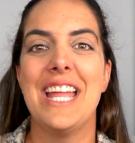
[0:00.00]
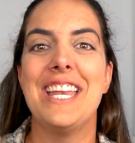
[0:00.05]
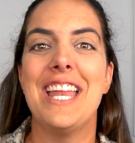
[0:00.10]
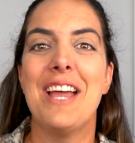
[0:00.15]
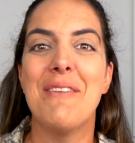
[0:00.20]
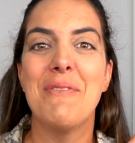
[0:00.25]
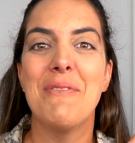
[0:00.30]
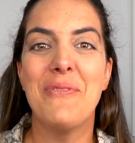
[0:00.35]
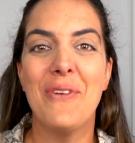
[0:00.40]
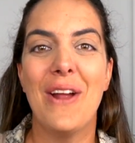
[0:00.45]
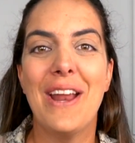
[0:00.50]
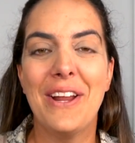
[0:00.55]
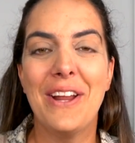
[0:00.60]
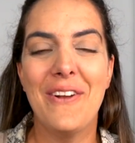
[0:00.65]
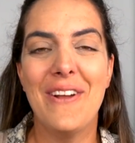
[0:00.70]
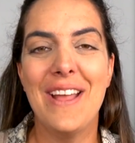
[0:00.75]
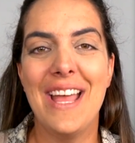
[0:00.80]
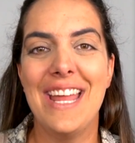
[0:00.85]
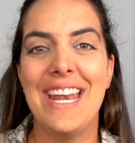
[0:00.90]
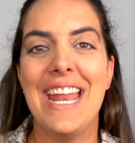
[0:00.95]
Now, before I go
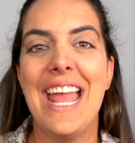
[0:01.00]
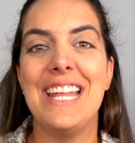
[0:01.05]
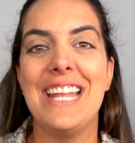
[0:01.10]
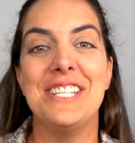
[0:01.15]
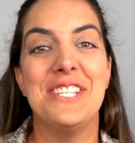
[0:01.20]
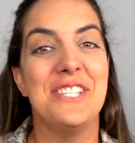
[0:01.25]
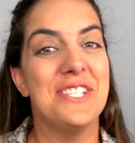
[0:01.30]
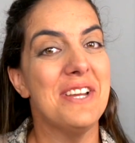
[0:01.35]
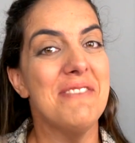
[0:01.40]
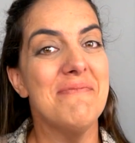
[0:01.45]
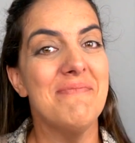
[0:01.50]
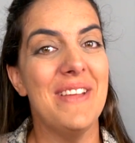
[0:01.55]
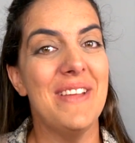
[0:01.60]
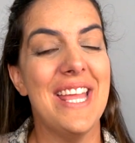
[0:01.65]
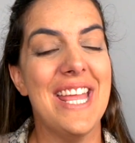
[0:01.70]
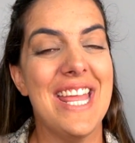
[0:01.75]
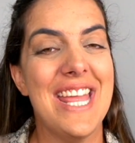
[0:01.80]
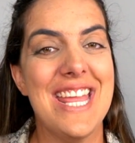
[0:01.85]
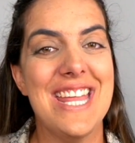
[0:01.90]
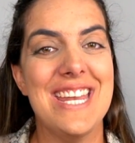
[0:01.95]
ahead and jump
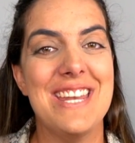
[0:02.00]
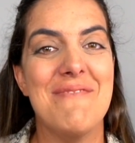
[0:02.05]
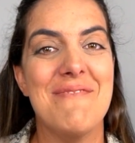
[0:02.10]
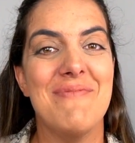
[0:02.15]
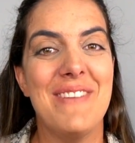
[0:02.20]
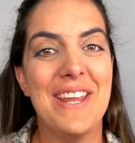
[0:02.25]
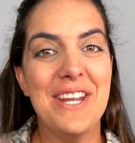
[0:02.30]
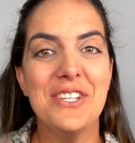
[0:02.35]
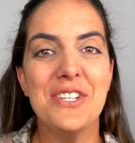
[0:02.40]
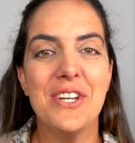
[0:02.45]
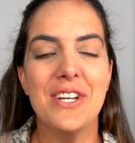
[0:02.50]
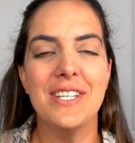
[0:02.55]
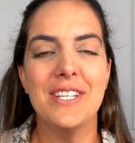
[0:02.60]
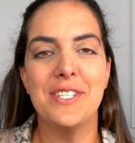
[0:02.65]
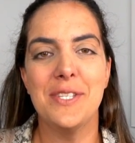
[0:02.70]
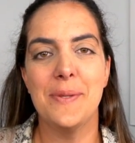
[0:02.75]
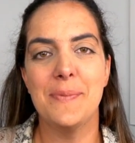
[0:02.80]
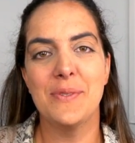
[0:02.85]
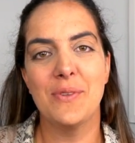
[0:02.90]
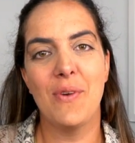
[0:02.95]
in, make sure to
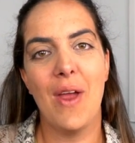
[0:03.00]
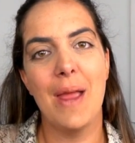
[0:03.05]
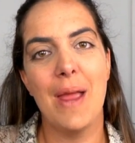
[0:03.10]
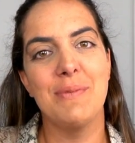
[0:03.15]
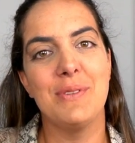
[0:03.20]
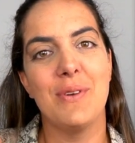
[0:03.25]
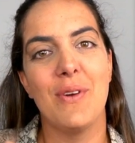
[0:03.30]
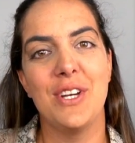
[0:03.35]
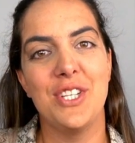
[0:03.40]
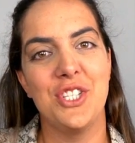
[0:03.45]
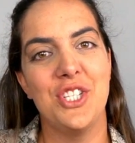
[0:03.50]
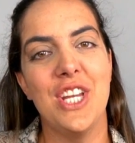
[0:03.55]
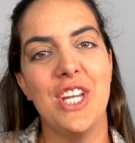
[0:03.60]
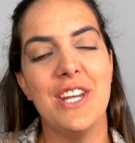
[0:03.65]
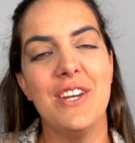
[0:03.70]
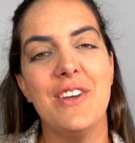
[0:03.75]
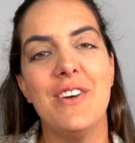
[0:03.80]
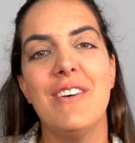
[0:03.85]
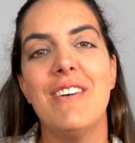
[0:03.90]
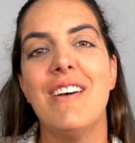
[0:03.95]
subscribe to our
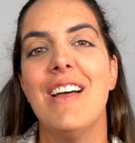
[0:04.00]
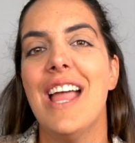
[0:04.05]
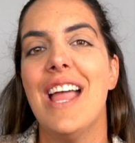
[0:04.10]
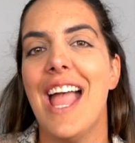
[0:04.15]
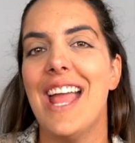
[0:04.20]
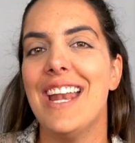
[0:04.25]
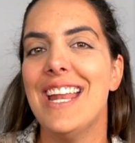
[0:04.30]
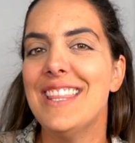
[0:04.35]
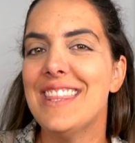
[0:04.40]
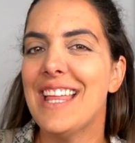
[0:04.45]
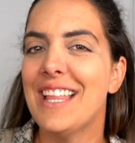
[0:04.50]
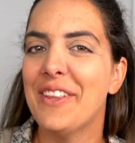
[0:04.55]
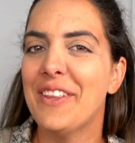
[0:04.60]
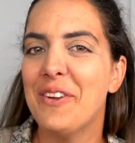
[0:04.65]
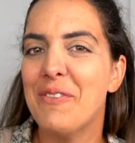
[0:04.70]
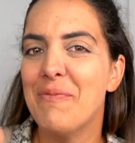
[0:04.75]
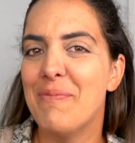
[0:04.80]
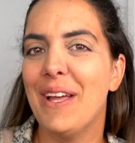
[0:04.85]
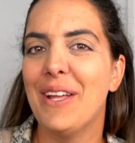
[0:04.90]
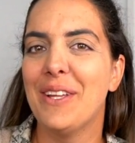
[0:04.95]
channel and hit that
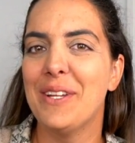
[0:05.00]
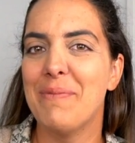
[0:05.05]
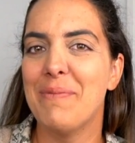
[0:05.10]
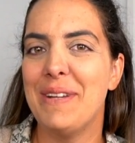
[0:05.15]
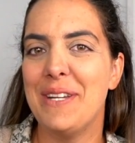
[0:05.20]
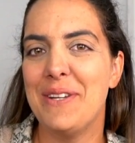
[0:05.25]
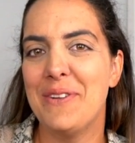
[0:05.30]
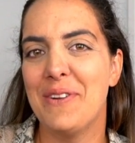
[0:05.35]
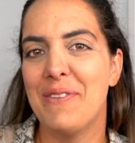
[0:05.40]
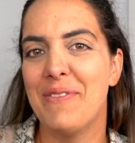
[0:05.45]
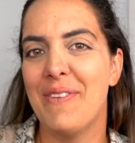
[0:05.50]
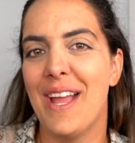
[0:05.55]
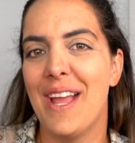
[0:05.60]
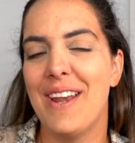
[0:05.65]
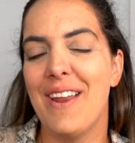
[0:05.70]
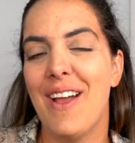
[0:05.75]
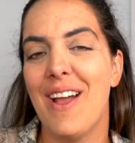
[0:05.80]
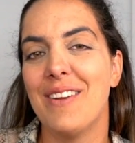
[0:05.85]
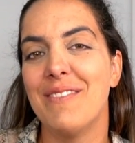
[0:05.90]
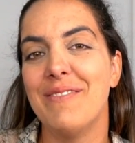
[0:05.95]
little bell to be
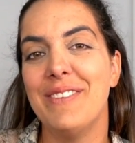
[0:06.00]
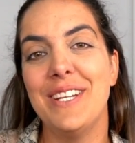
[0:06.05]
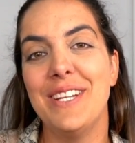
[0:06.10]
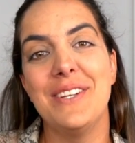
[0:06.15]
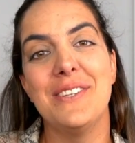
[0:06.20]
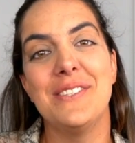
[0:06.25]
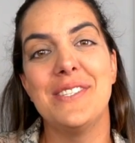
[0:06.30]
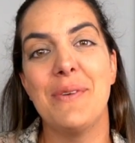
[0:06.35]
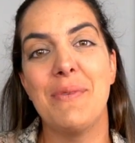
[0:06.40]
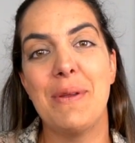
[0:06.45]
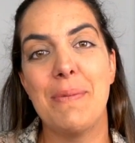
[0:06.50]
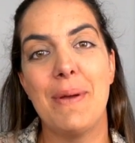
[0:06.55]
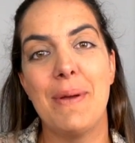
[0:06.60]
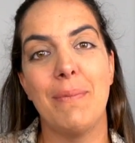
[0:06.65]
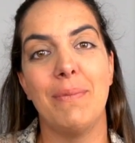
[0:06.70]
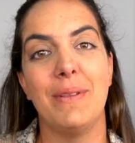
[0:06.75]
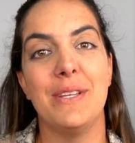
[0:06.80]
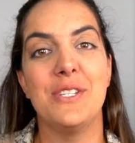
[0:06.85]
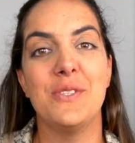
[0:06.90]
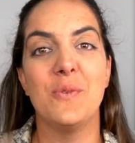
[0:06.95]
notified on videos that we
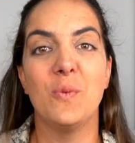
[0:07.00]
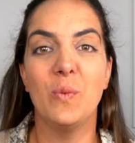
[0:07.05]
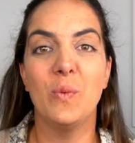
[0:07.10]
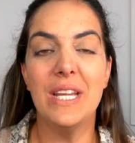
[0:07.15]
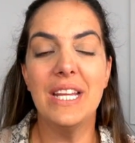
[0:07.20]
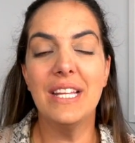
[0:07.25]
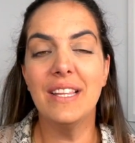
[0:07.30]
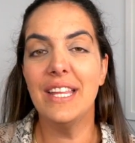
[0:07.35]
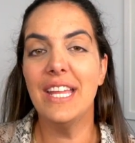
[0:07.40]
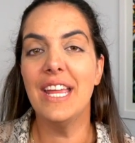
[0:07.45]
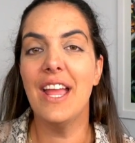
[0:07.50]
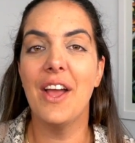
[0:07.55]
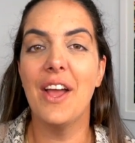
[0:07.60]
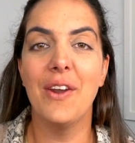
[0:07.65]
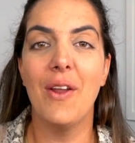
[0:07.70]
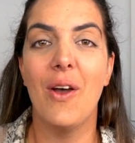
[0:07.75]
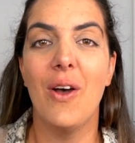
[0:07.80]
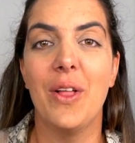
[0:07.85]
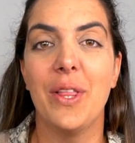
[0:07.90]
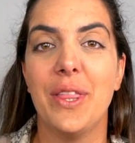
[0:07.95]
publish weekly on
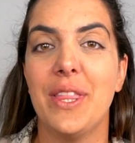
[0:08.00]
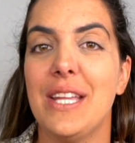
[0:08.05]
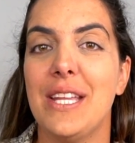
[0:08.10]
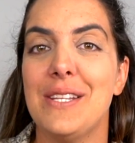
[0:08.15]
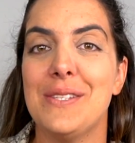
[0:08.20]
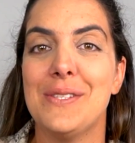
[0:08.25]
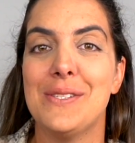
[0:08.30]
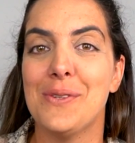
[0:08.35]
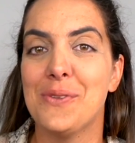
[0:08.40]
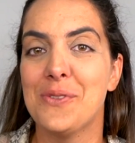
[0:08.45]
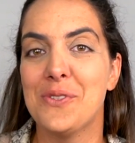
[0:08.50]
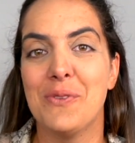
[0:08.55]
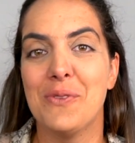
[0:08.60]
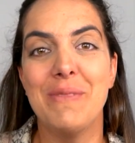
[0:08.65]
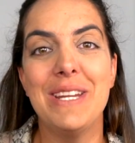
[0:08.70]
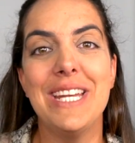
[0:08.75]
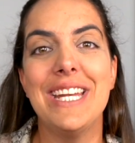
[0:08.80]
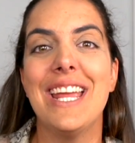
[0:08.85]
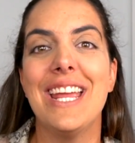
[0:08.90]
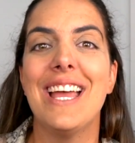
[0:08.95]
all things social
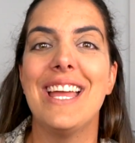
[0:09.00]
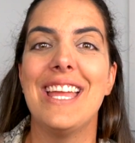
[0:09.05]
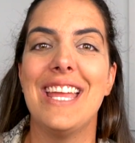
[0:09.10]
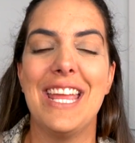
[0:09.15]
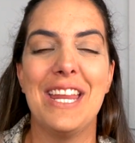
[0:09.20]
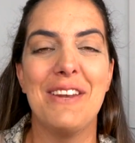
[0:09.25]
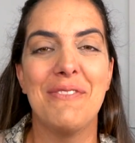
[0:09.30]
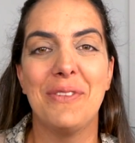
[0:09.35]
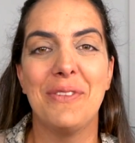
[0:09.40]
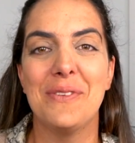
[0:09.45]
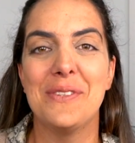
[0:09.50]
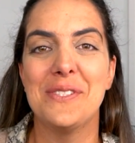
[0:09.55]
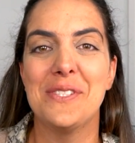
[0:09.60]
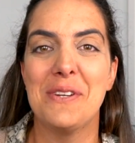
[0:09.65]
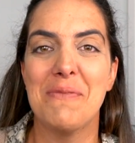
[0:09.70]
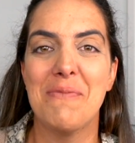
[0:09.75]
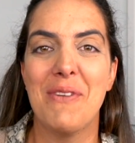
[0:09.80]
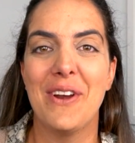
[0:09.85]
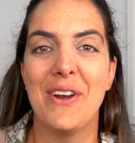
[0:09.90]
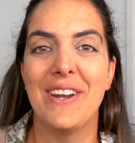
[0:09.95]
media,
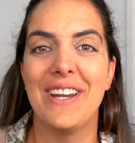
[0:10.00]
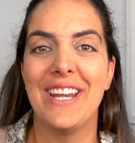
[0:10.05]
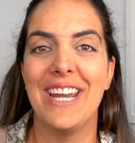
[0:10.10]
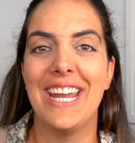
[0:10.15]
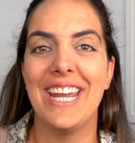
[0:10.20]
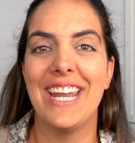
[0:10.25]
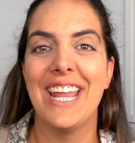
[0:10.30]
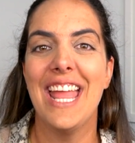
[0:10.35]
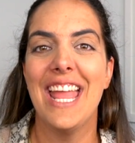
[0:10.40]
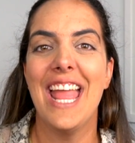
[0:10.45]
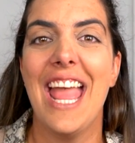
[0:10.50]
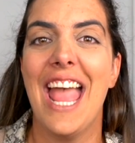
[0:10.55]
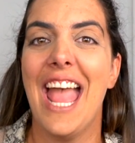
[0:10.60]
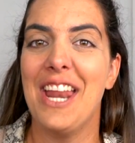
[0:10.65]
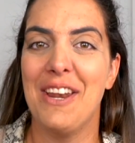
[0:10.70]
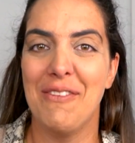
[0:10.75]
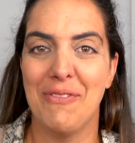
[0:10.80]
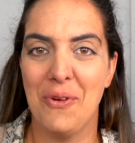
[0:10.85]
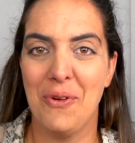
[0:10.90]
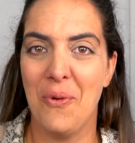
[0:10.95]
influencer marketing,
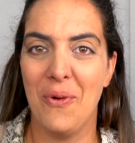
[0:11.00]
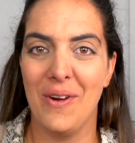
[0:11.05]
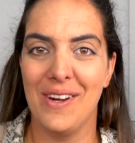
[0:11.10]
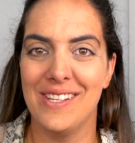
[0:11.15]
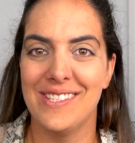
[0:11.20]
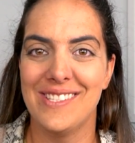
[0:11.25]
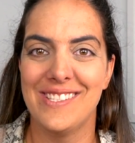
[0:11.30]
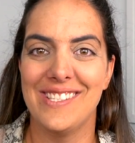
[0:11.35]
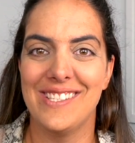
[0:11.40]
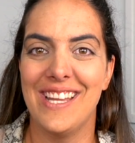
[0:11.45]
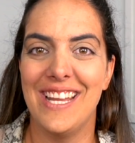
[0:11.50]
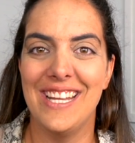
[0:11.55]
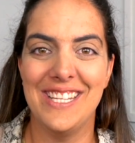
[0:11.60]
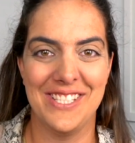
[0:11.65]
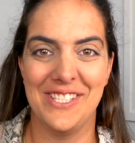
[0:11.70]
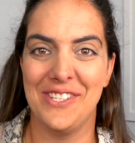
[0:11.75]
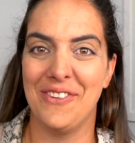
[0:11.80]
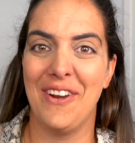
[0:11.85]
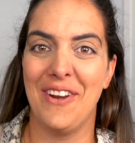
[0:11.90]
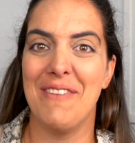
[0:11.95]
and of course,
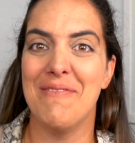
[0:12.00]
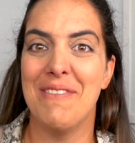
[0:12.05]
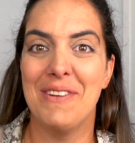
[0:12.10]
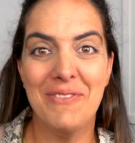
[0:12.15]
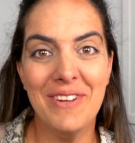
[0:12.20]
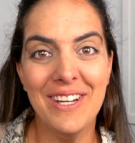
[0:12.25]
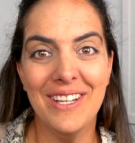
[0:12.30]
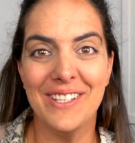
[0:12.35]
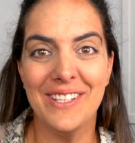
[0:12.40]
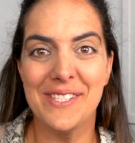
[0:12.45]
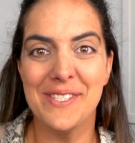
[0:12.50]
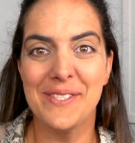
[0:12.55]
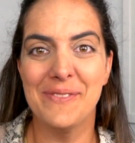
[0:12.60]
Instagram and Reels.